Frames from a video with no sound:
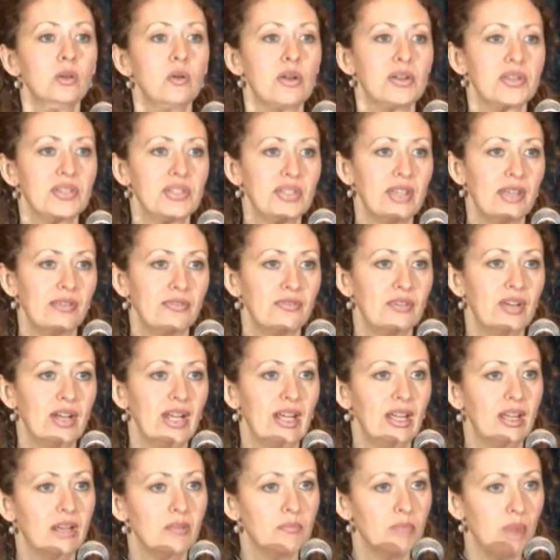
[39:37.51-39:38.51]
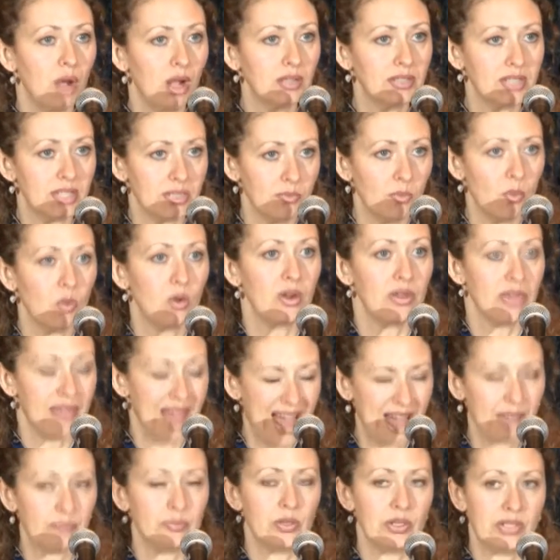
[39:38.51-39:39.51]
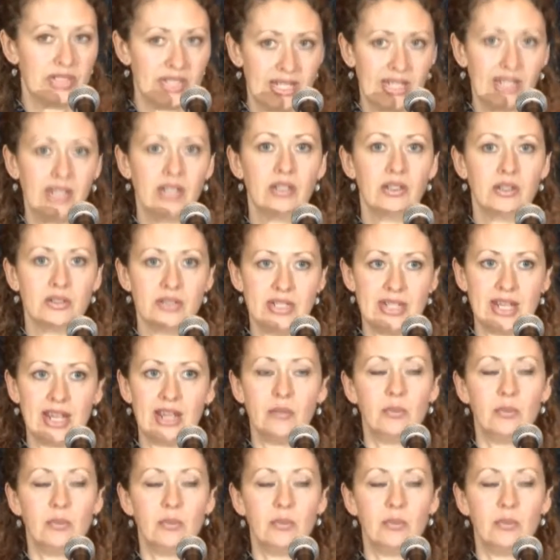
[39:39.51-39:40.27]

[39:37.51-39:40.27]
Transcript: are suffering in Baltimore that particular day,